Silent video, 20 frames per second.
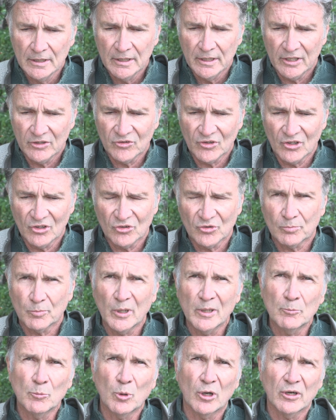As a
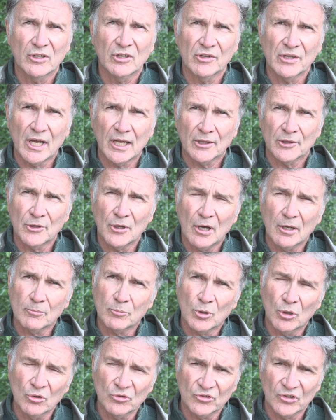springboard to that
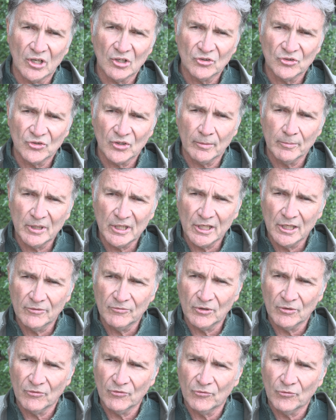thought process, I'm going to
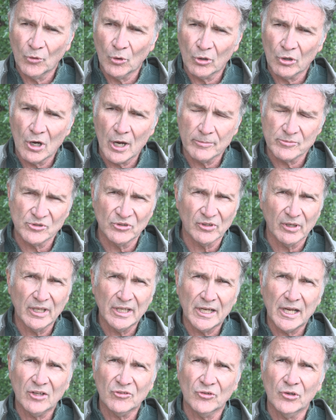give you 4 options. I'm
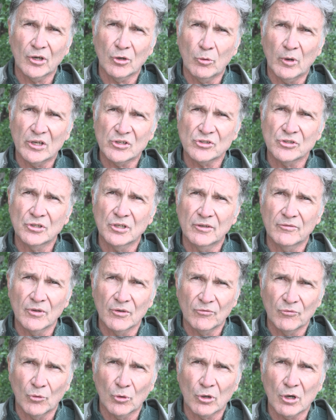going to ask you a question, give
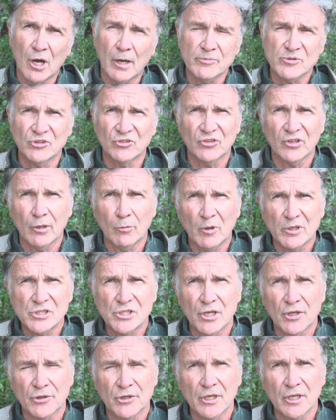you 4 options, and I
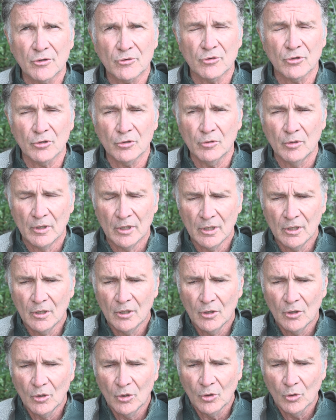want you to think through
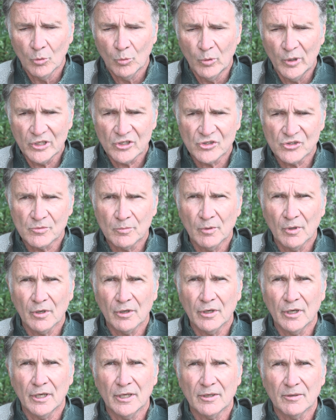which
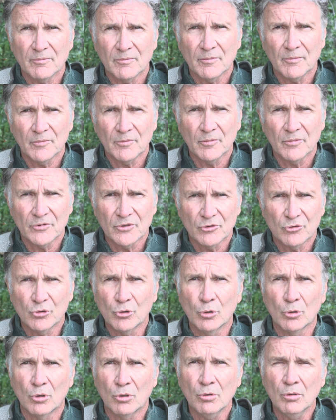
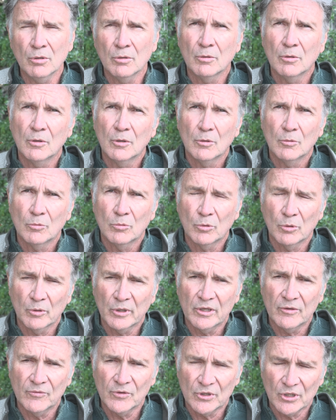tool will
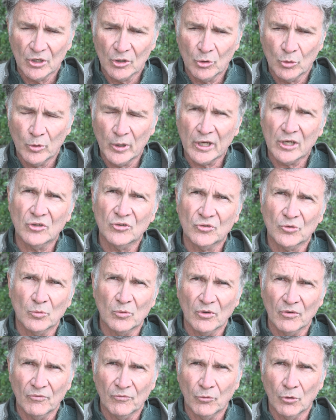give you the quickest
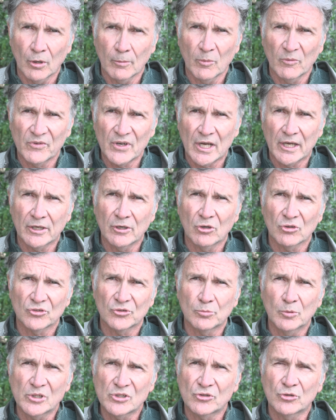form of
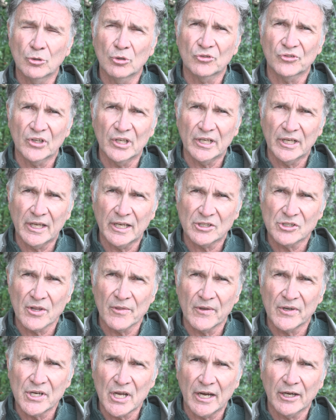diagnosis. Which tool is going to get
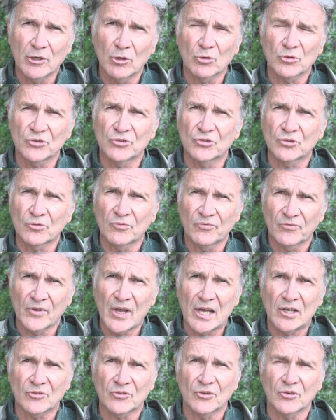you the diagnosis
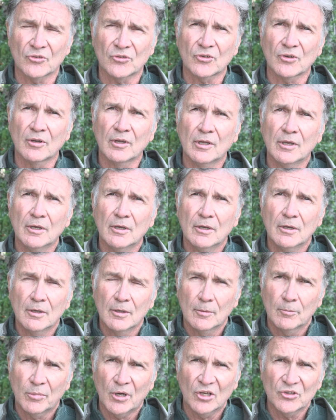fastest?
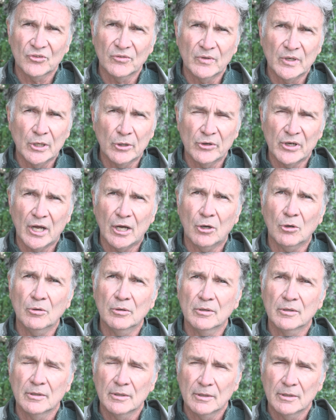Pause the video now